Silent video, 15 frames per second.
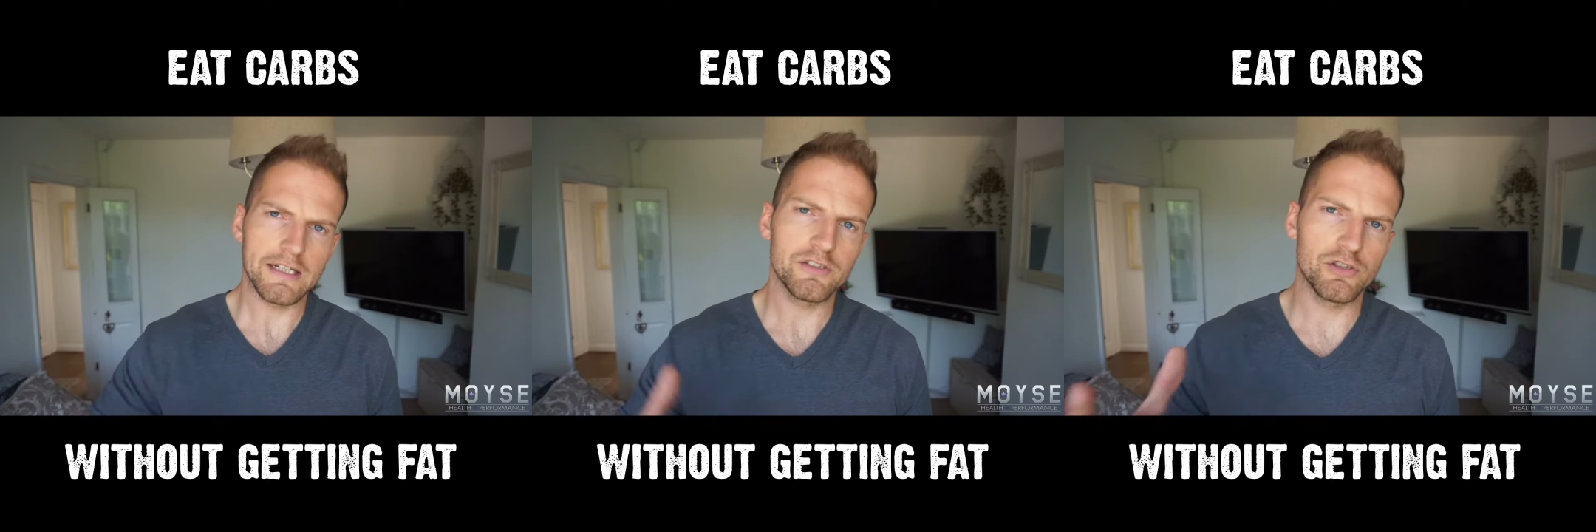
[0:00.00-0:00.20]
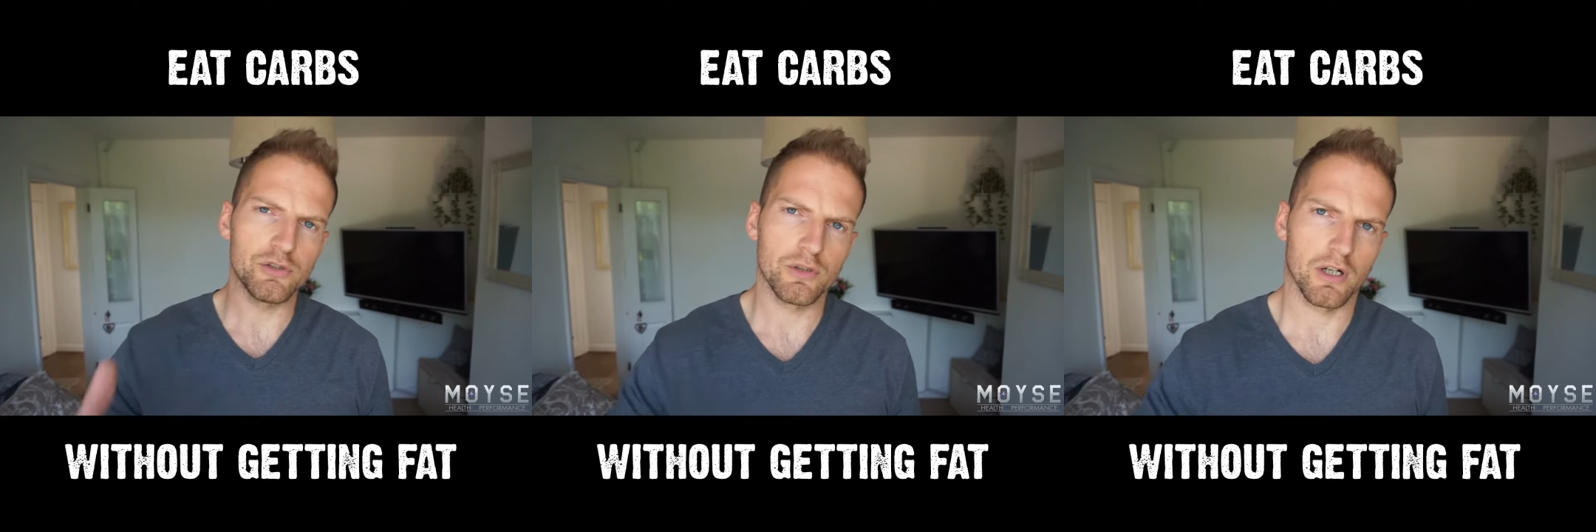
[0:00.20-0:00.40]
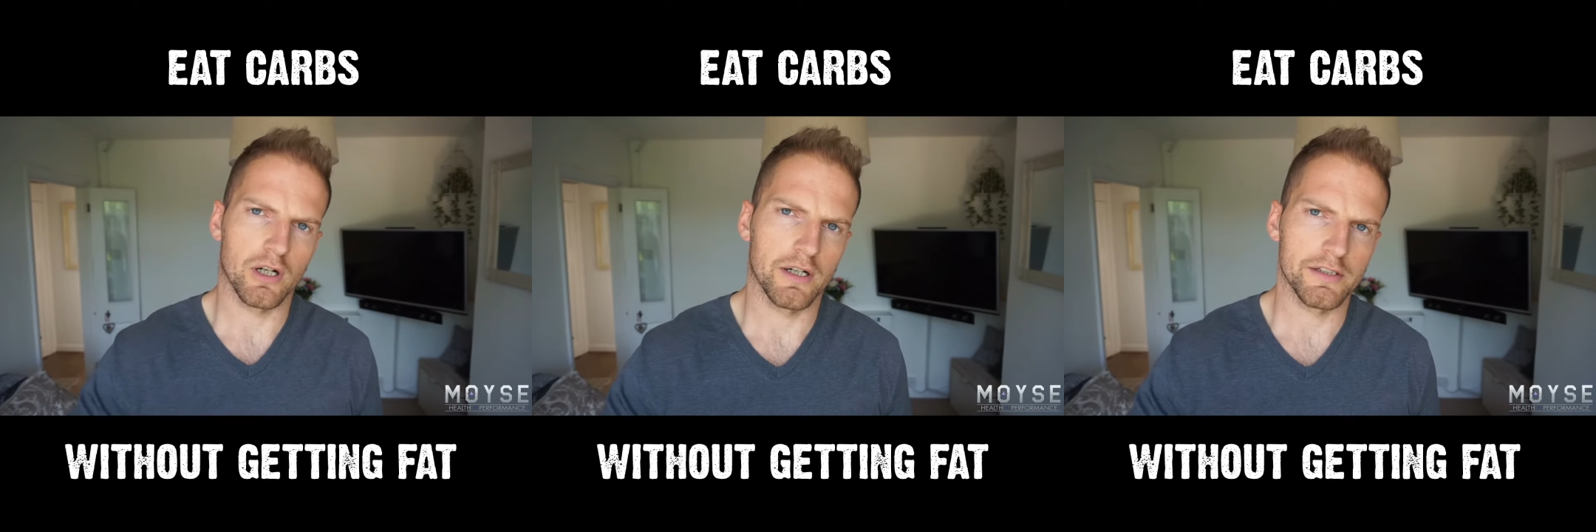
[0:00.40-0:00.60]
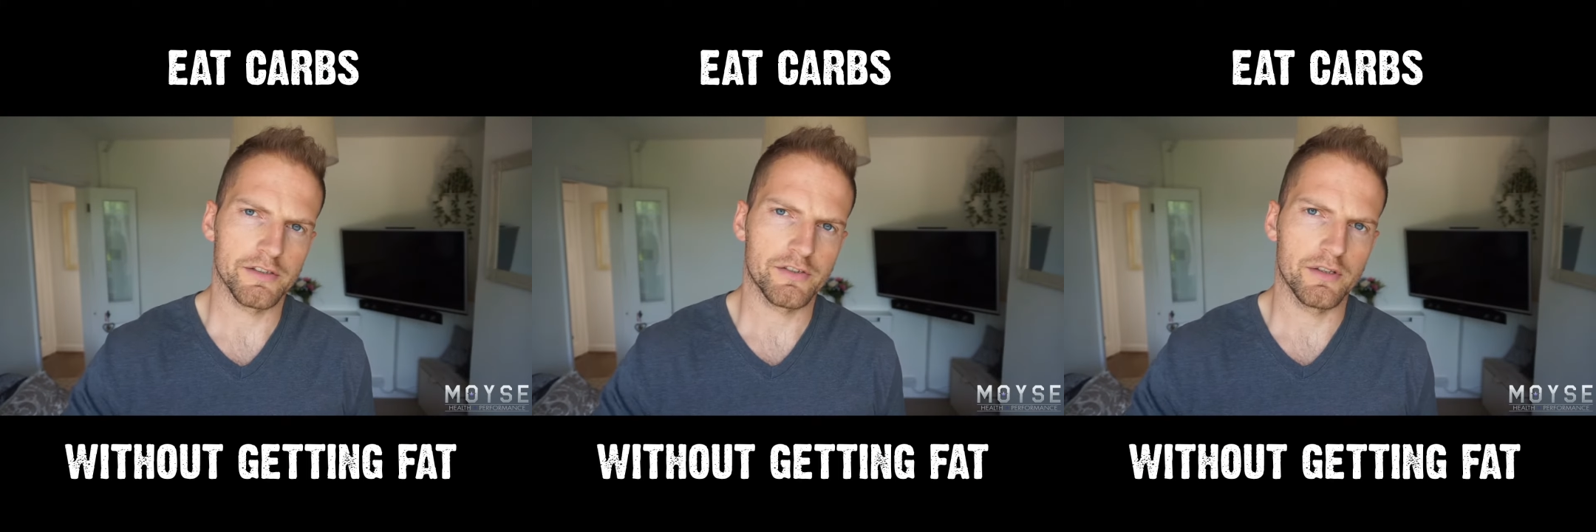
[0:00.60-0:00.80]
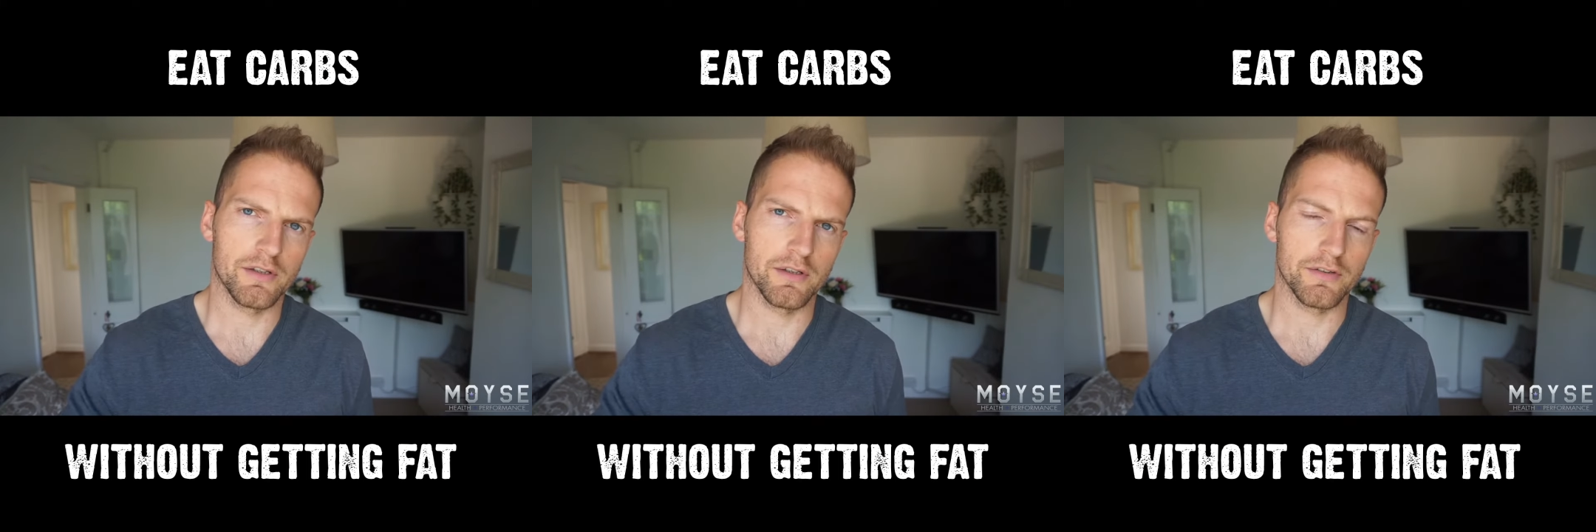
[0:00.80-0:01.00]
to you
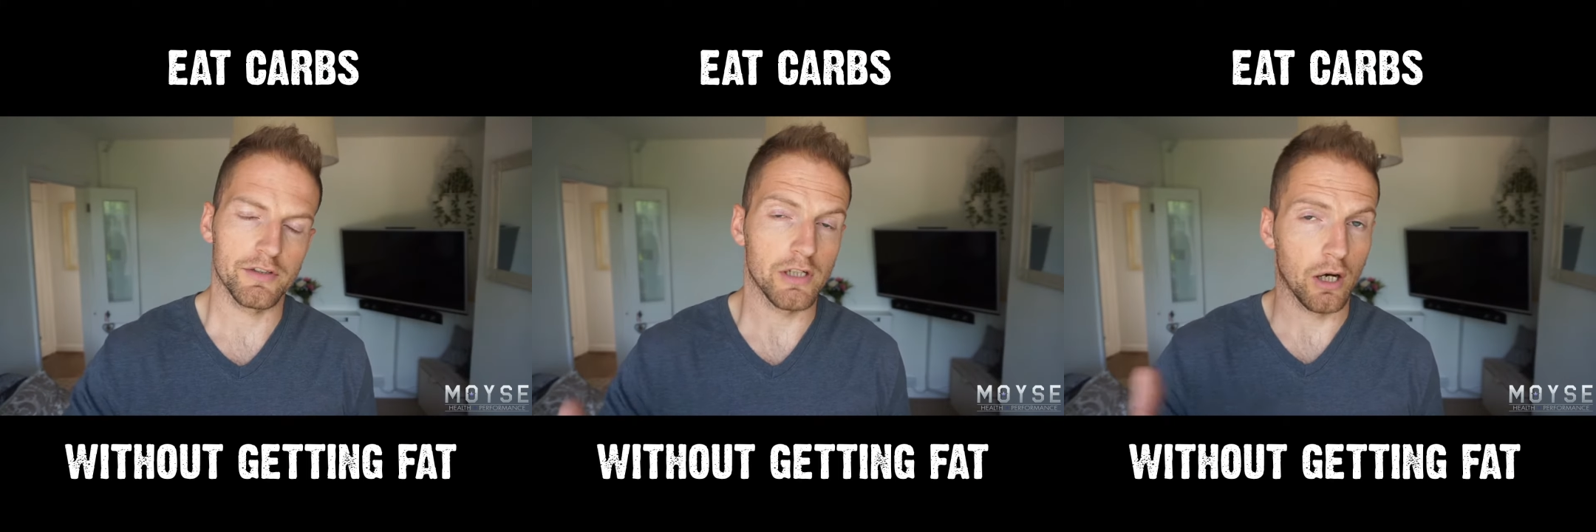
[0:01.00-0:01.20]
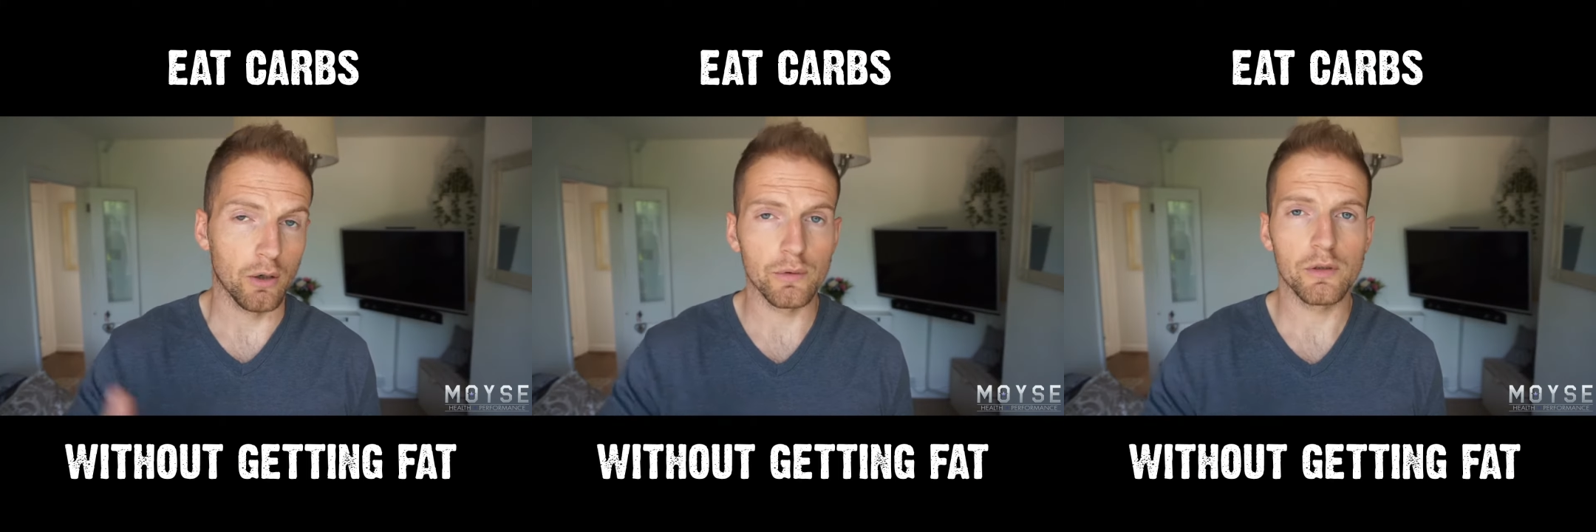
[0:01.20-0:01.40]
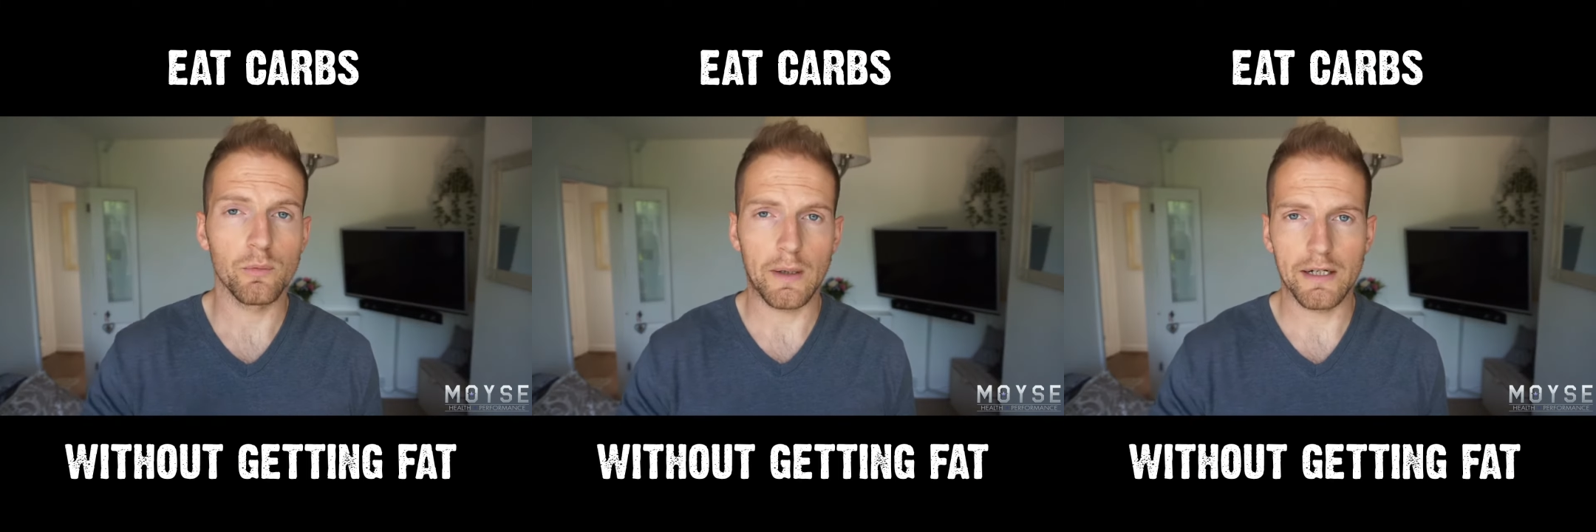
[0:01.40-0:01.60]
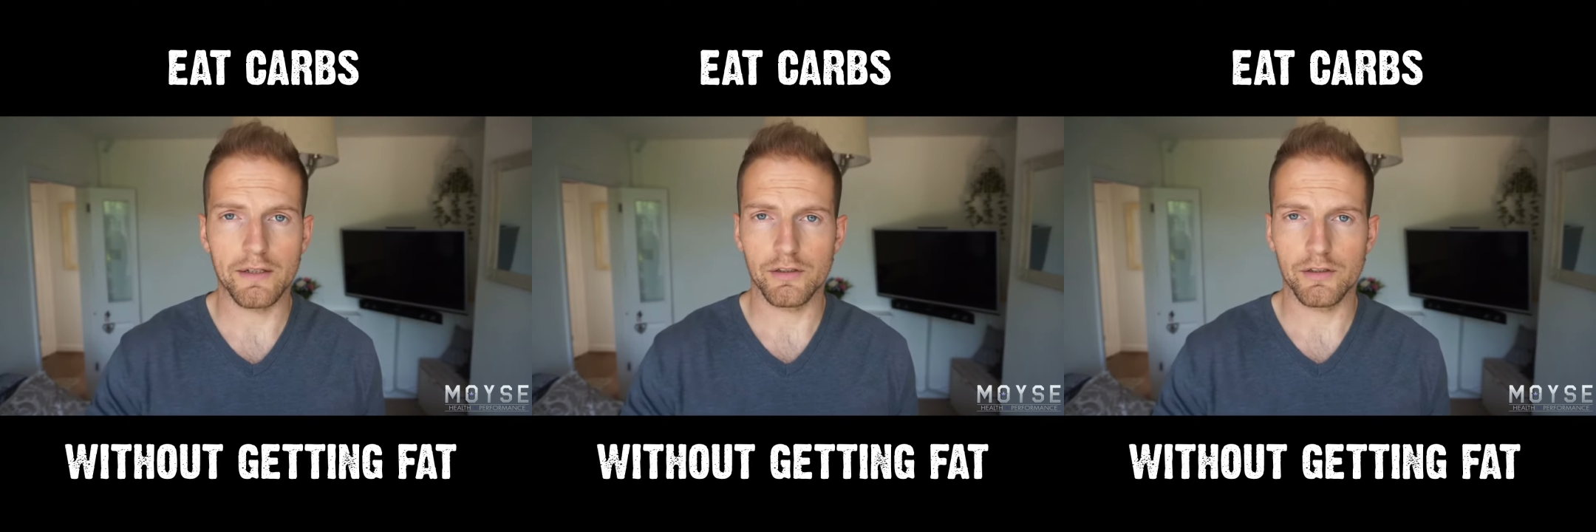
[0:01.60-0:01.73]
guys that the only way